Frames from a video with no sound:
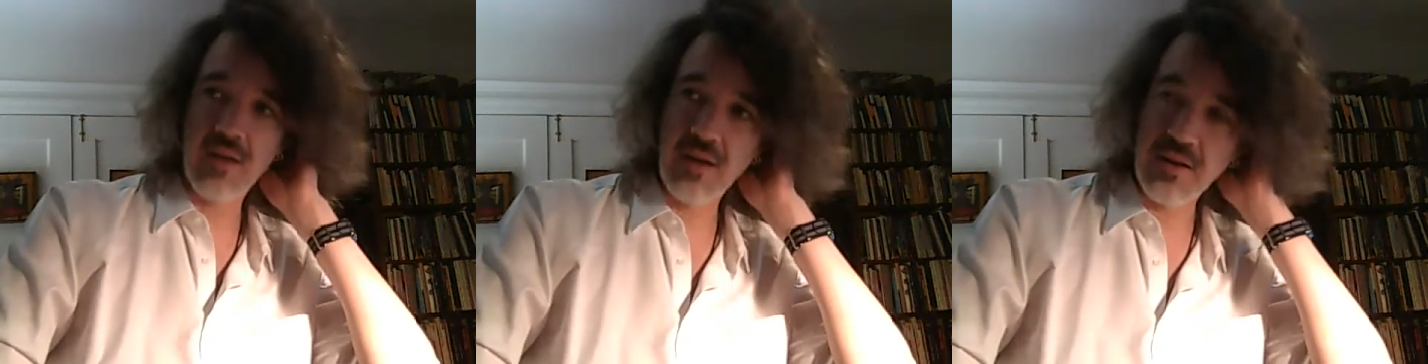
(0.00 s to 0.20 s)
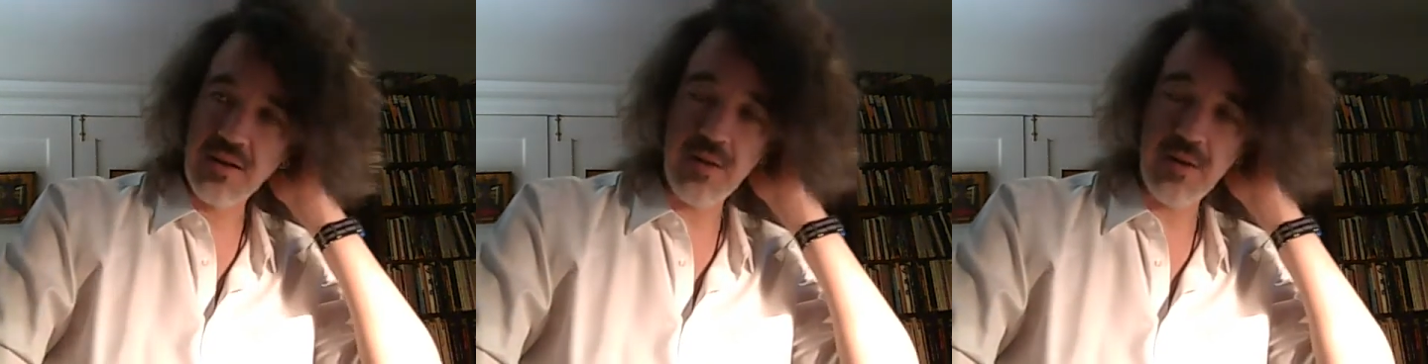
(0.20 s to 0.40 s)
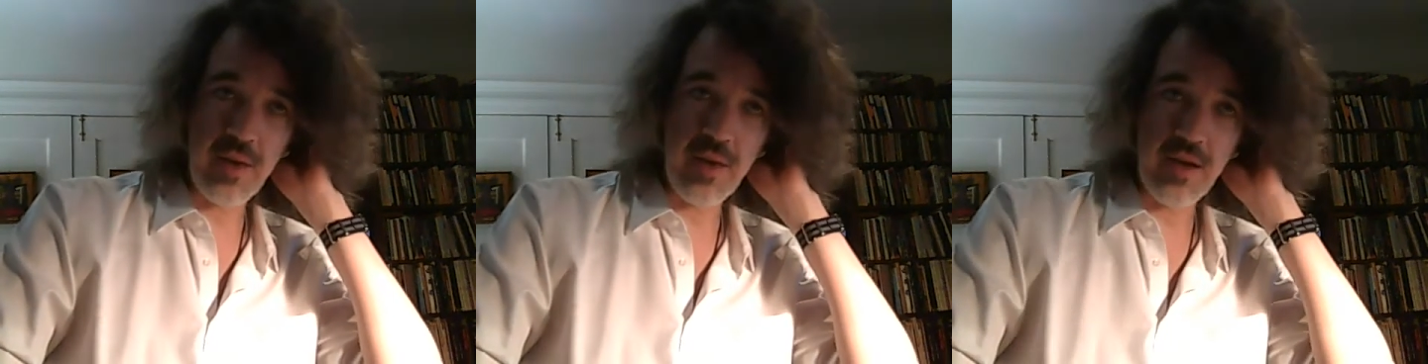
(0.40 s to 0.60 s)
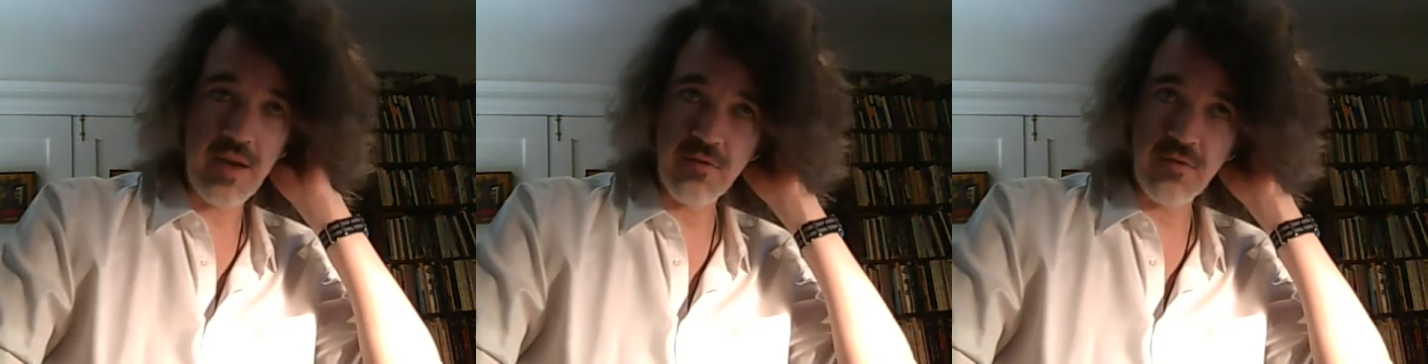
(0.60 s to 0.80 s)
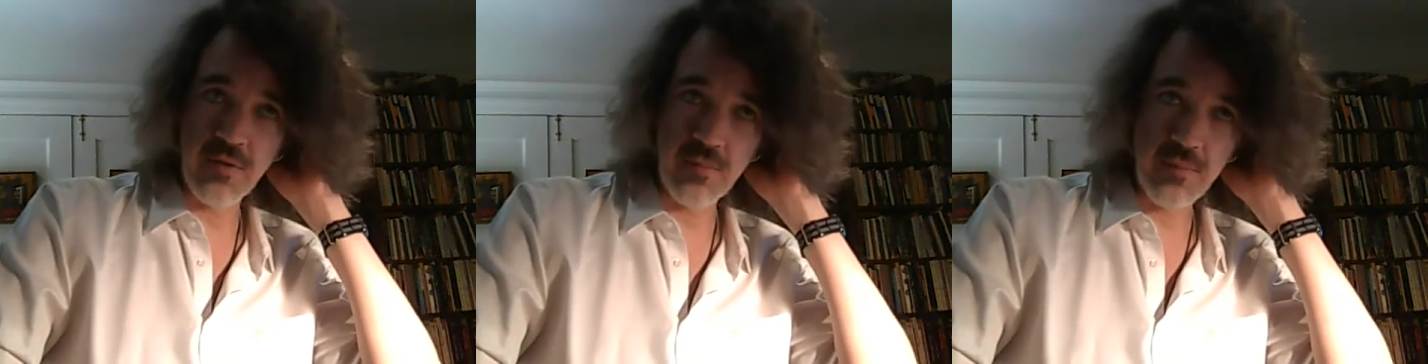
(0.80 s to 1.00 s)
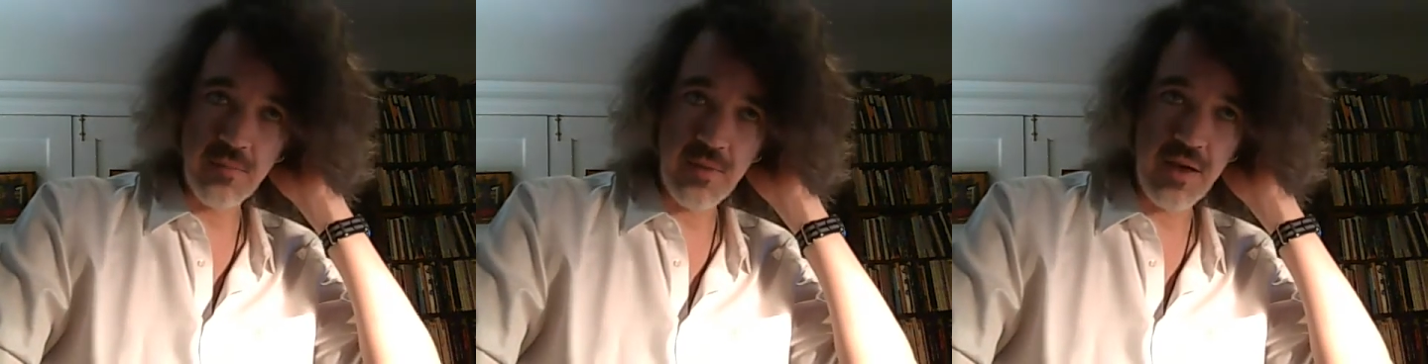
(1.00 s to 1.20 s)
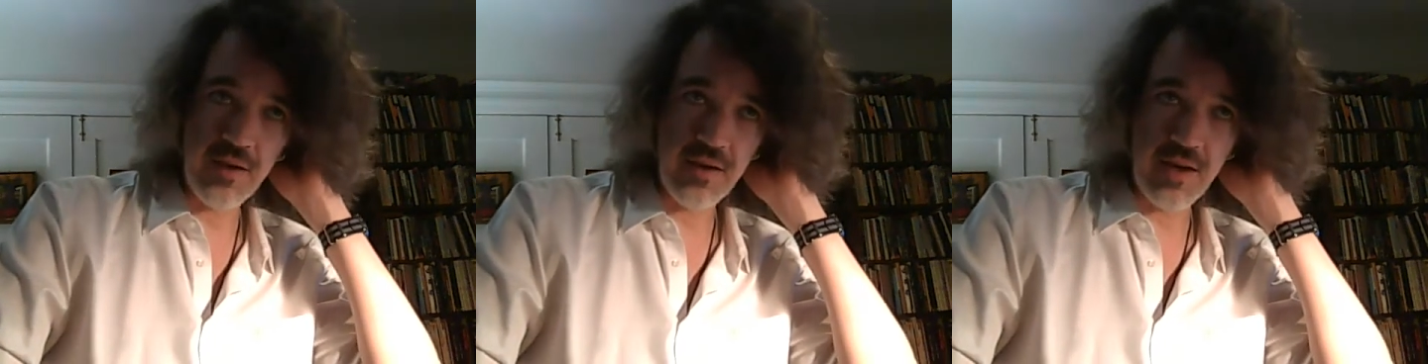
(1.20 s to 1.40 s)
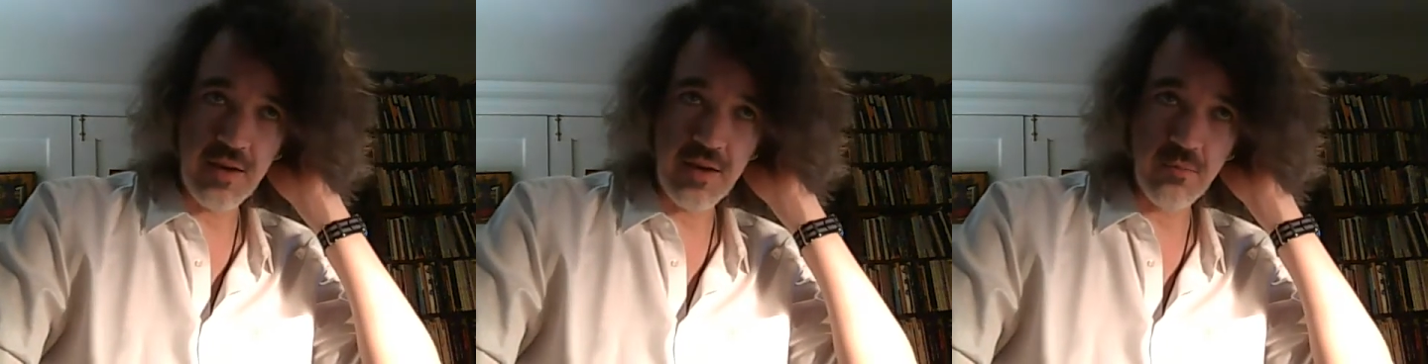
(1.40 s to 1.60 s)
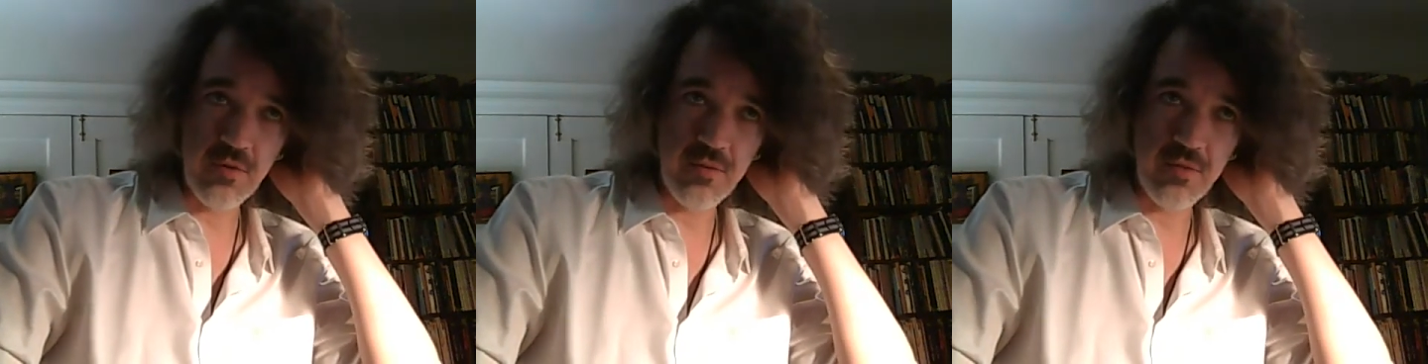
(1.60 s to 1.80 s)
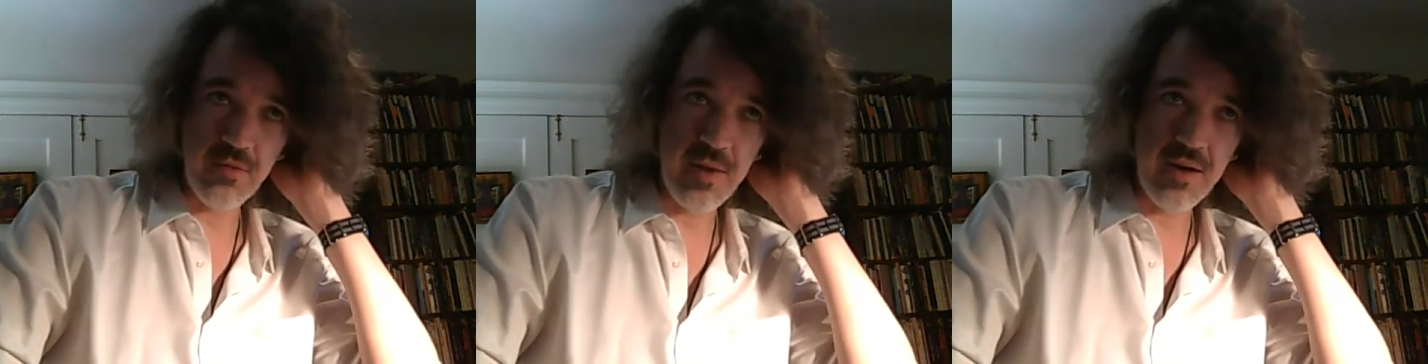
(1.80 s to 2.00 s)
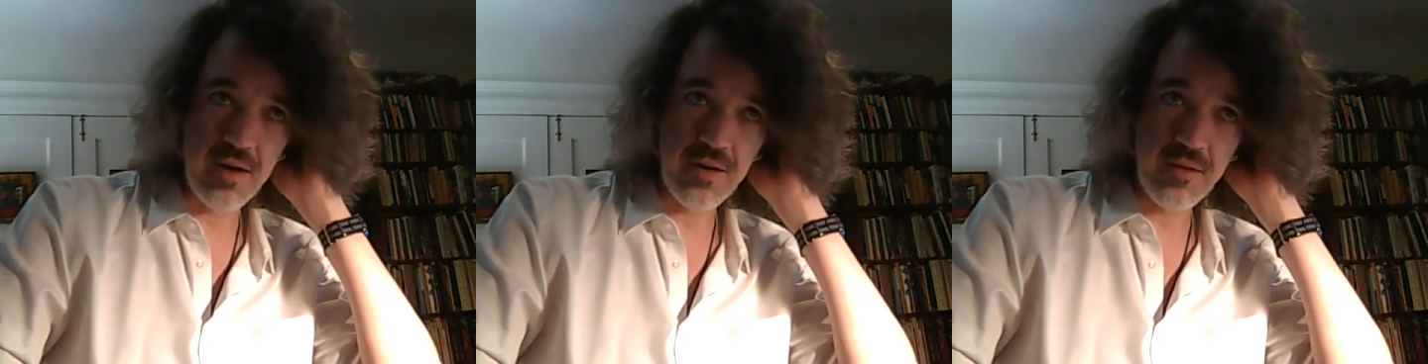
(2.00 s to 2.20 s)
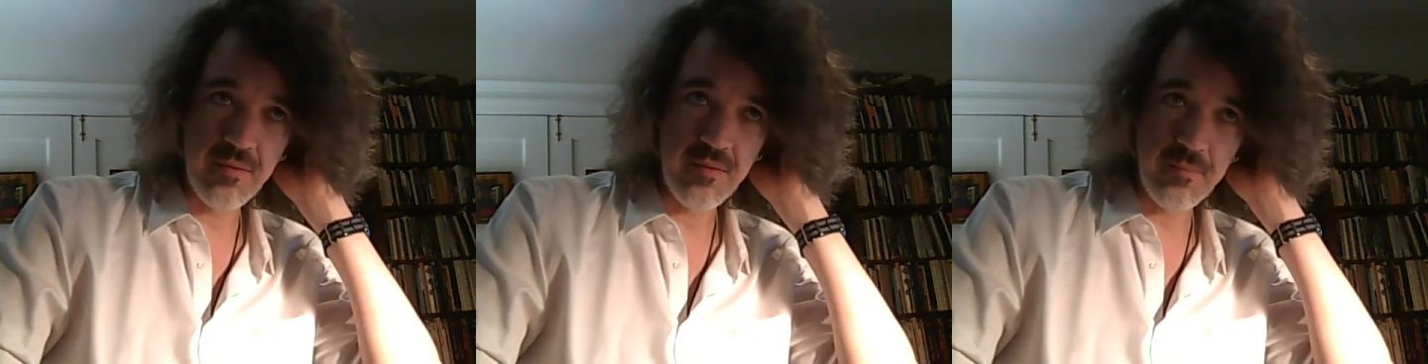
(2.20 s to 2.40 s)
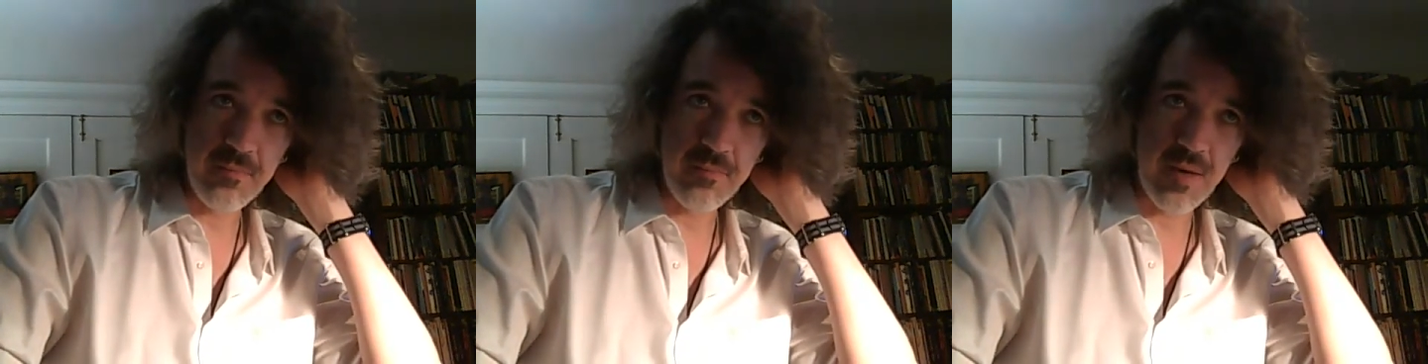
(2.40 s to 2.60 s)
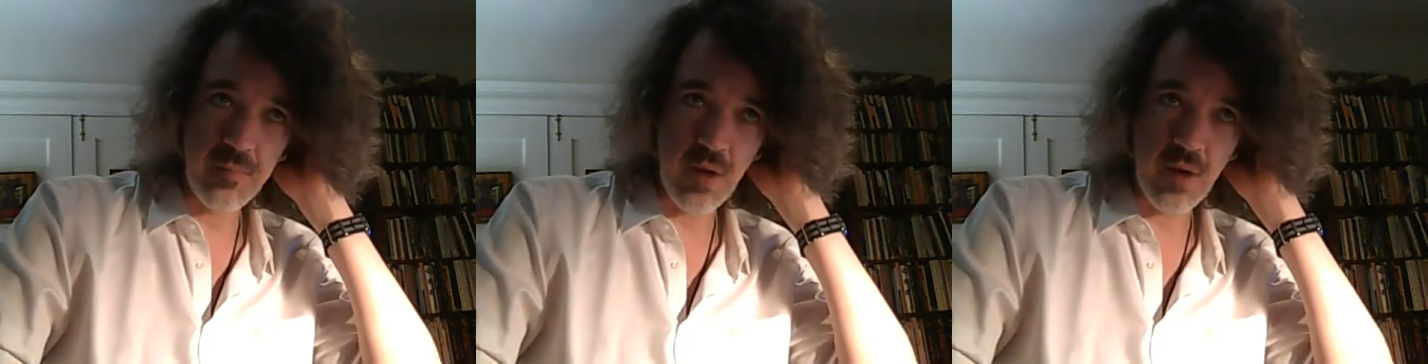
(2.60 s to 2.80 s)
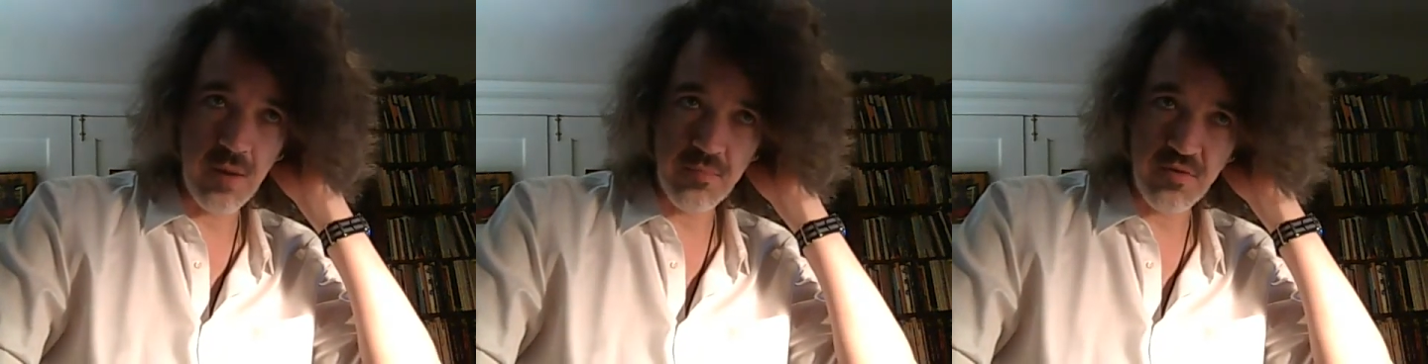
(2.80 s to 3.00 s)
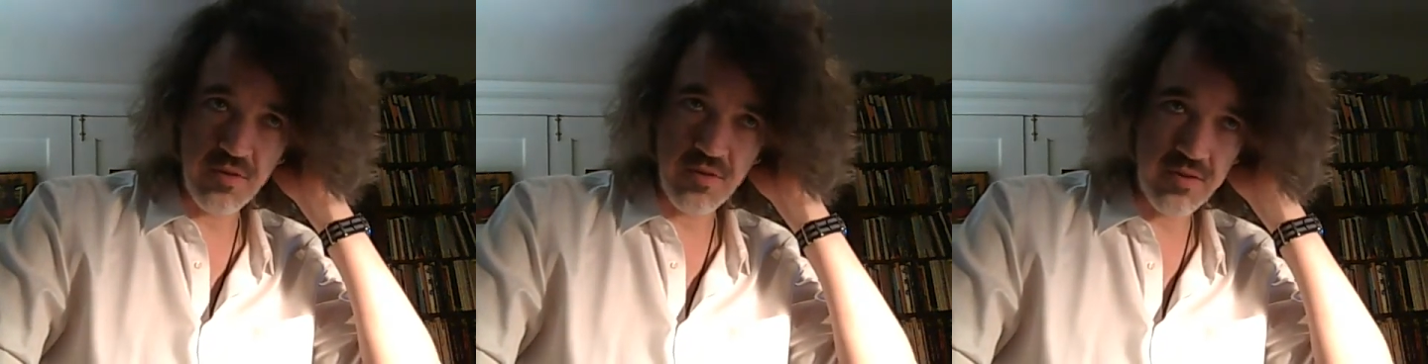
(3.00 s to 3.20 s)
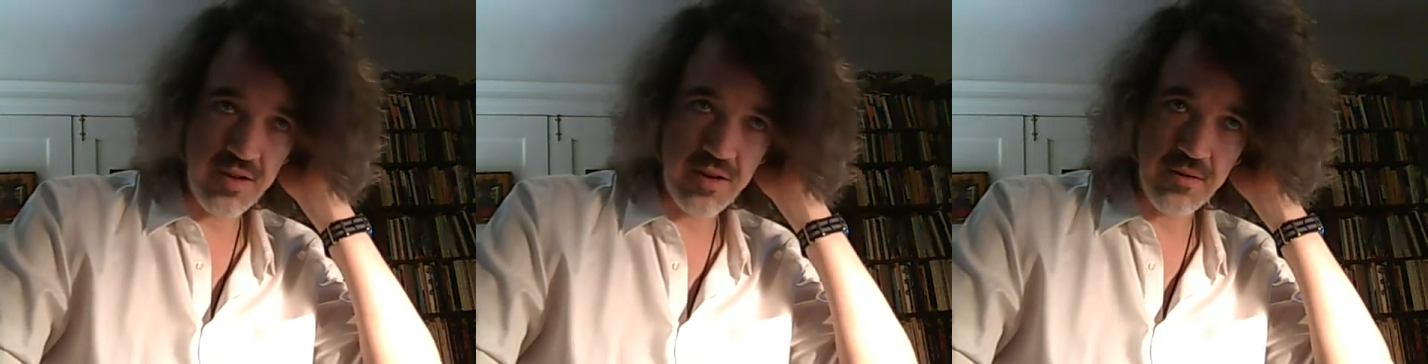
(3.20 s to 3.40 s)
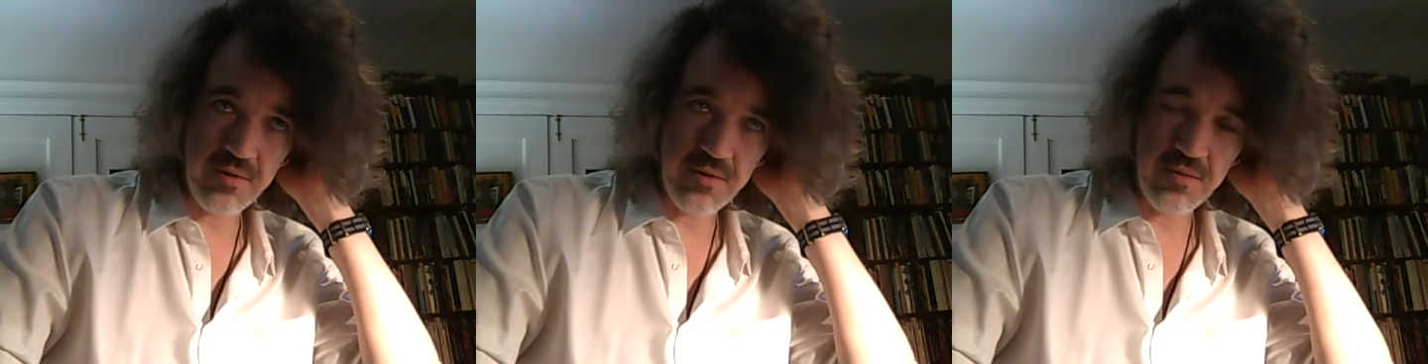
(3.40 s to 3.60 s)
get back from hanging out with my mom's in town,